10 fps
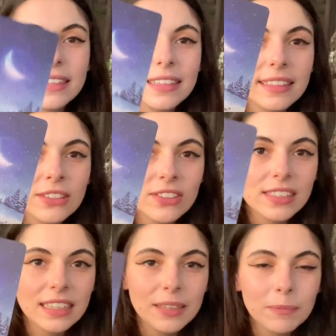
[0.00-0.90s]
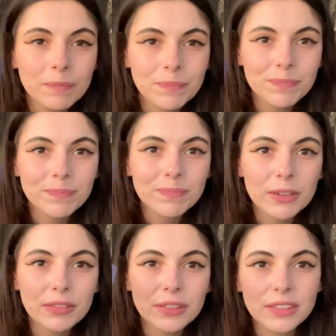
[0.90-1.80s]
You see,
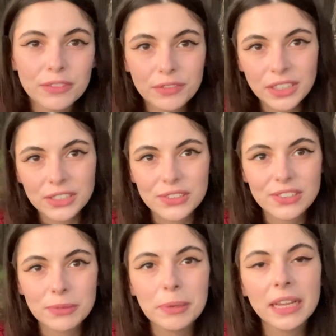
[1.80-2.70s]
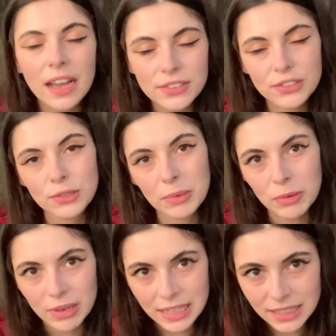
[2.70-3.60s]
the fears, they're being asked to be
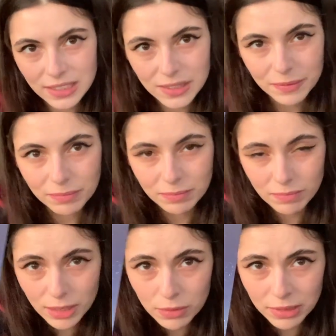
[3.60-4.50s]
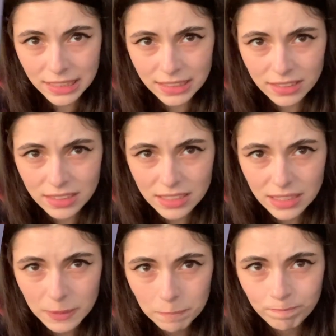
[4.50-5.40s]
released.
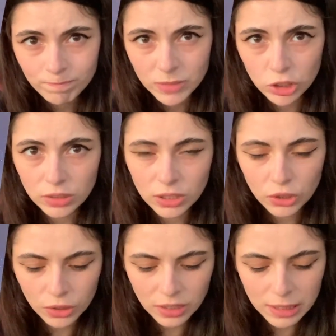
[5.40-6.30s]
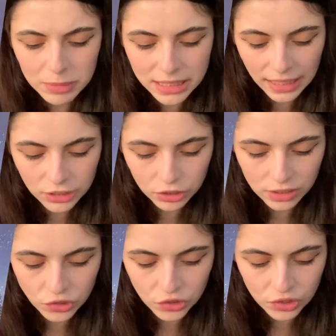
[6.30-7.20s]
Your
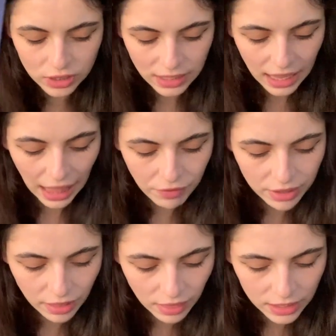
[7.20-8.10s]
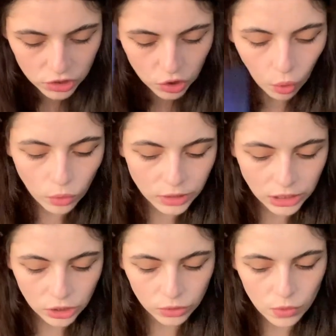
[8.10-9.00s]
limitations, everything that is holding
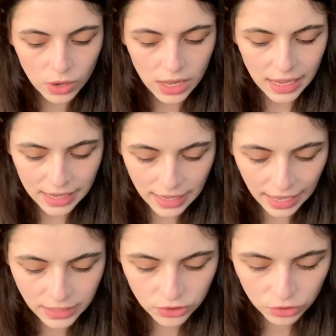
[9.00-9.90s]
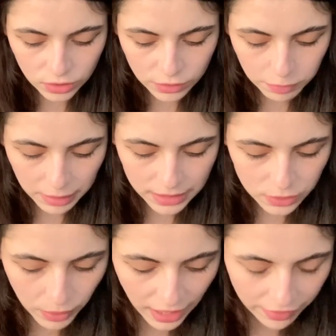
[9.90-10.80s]
you in any sort of place
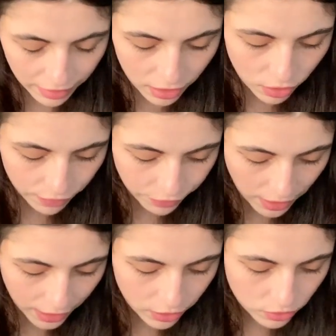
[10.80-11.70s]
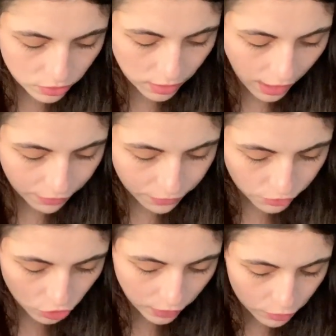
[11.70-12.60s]
where I think you feel like you still have
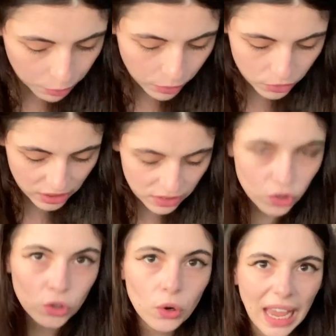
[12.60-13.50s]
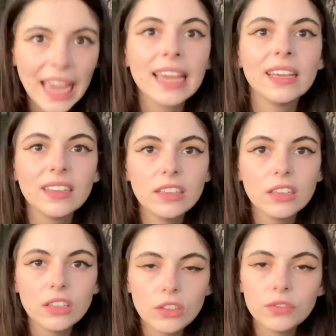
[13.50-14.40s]
stuff to process. You're okay.
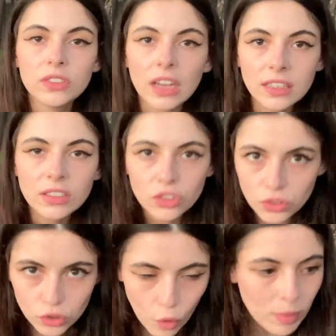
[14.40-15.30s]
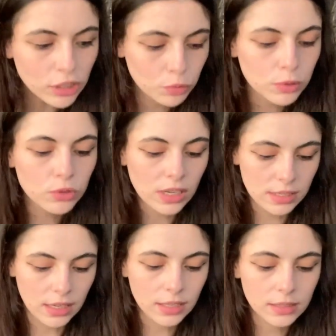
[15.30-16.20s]
You've done so much
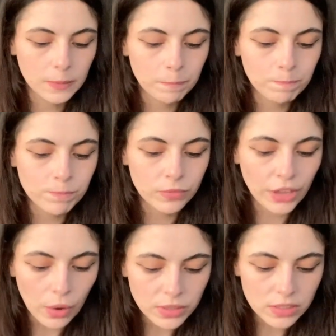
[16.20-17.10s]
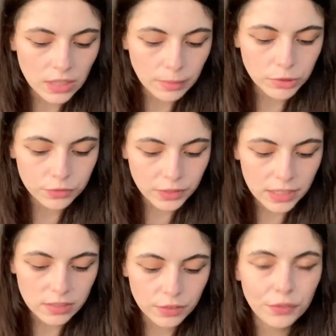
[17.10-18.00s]
processing. Now it's time to
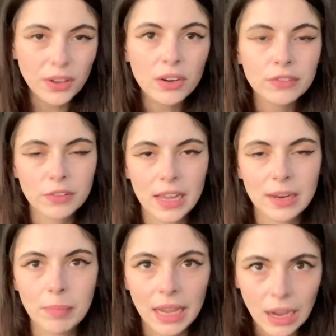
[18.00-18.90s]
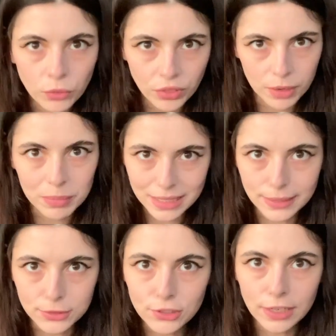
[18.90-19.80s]
face the fear of getting back out there,
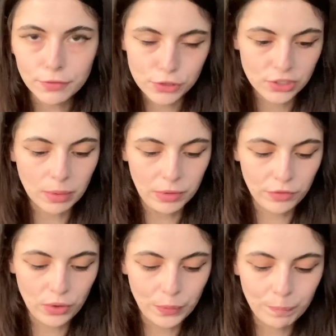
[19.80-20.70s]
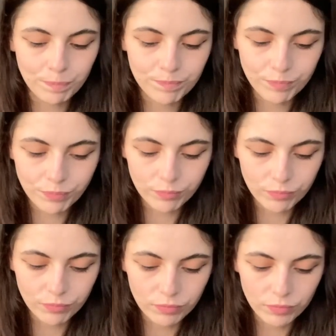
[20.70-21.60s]
potentially, for some of you.
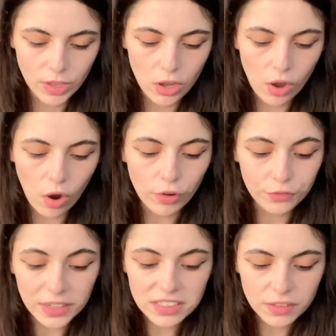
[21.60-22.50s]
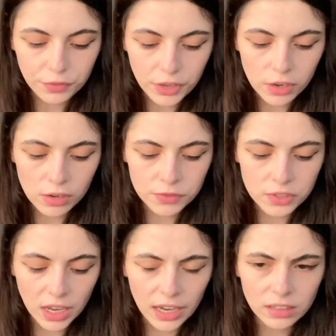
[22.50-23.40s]
Or face the fear of
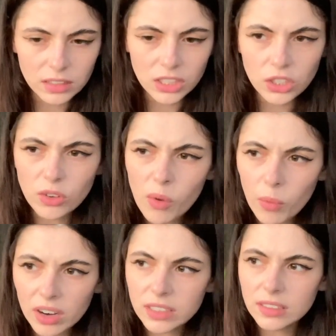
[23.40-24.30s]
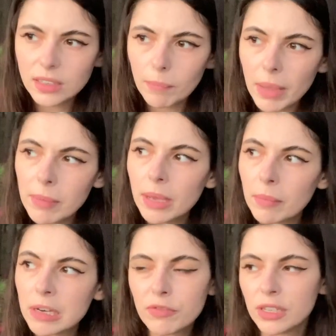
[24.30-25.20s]
saying, you know what? maybe I'm
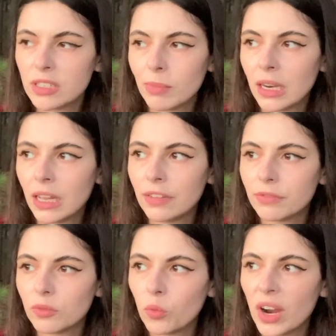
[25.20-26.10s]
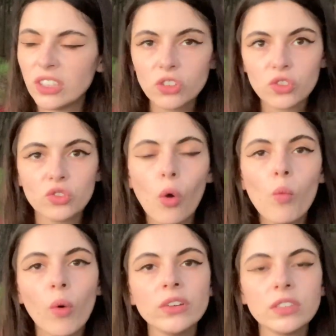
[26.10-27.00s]
in a phase in my life where I just
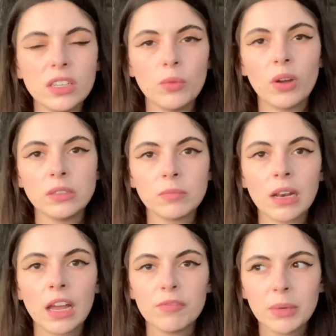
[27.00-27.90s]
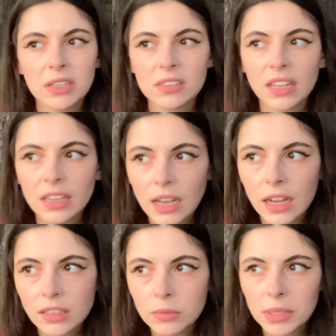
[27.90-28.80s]
don't want anyone in my life because I
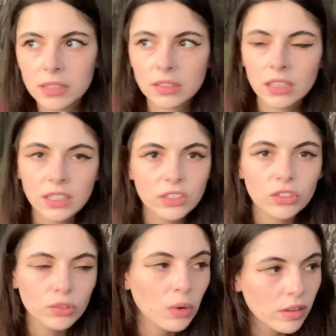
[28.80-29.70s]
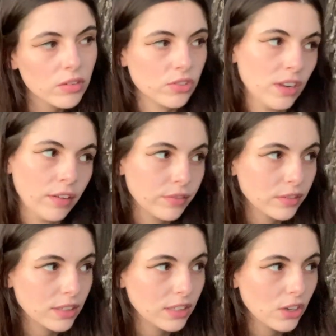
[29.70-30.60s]
can't, because I need to do other stuff,
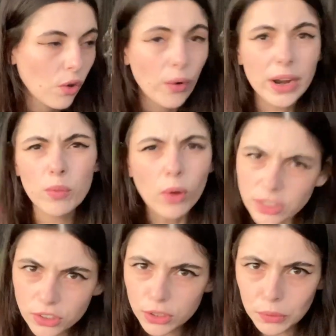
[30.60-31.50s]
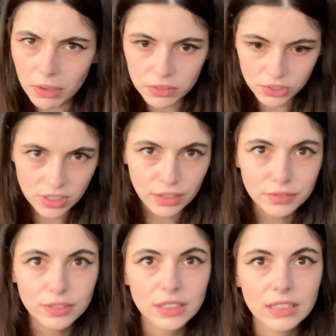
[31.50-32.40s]
or I want to do other stuff.
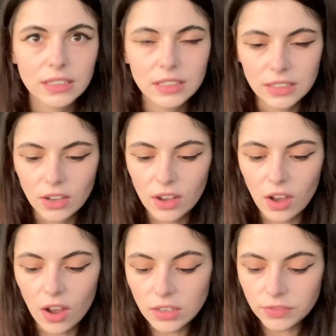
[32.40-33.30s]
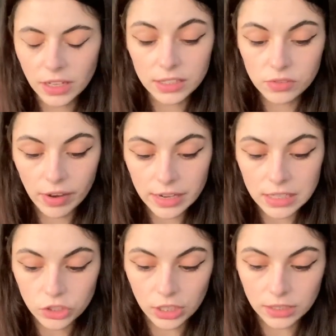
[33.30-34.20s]
All of that is very
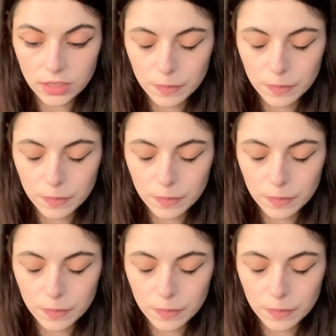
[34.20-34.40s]
legit.